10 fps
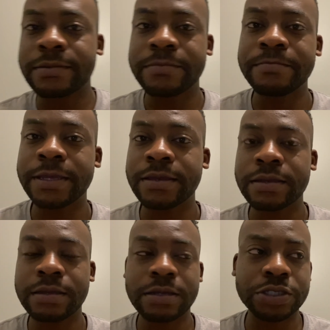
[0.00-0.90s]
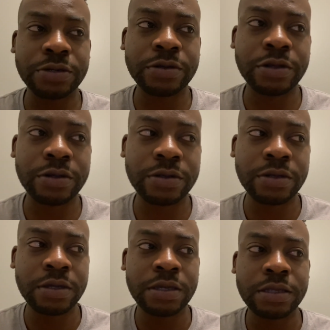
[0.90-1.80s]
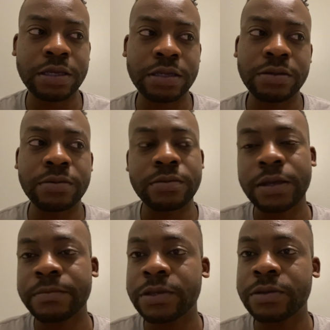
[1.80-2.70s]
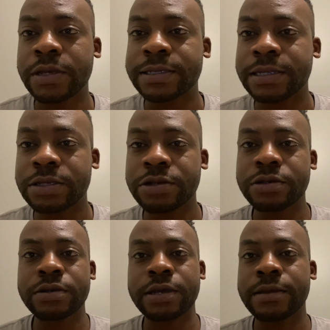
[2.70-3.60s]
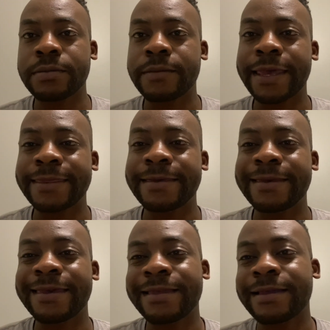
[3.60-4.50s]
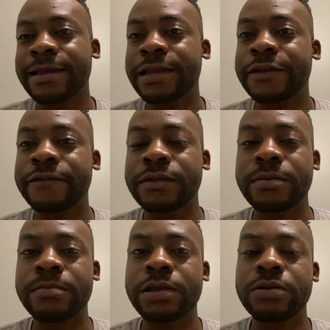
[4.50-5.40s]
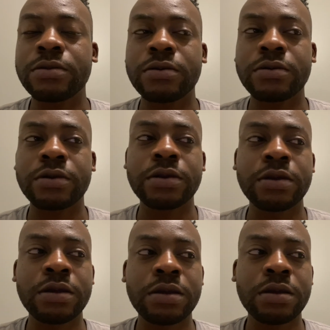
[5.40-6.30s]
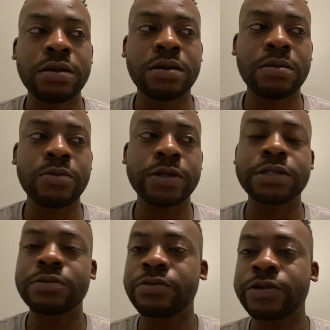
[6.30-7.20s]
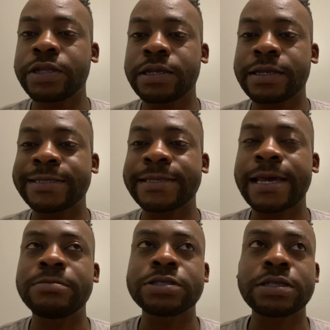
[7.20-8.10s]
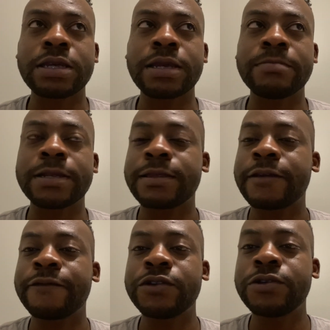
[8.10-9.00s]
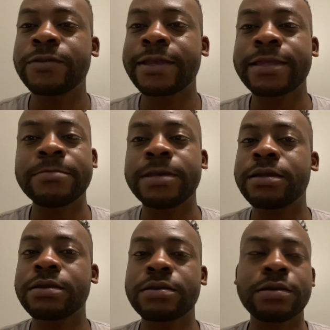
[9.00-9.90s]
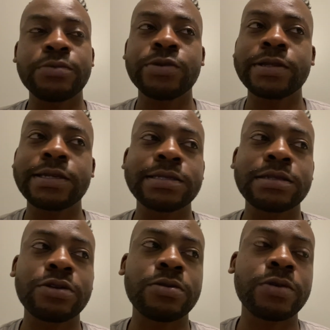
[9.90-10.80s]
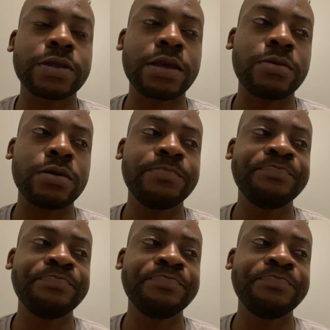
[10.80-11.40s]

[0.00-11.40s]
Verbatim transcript: being, showing her you, I mean you guys like her at, uh, at the kind of in the middle or when it's really an established thing. But if you're doing that at the beginning, it really isn't going to work that well.